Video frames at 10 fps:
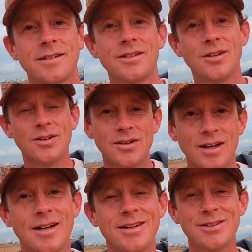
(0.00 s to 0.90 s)
You know,
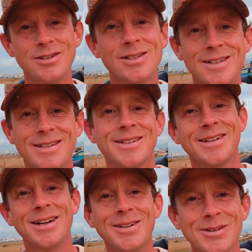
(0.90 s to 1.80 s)
just
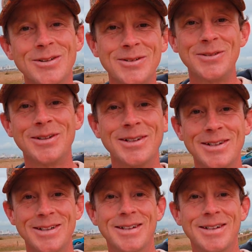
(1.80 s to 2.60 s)
I don't know if you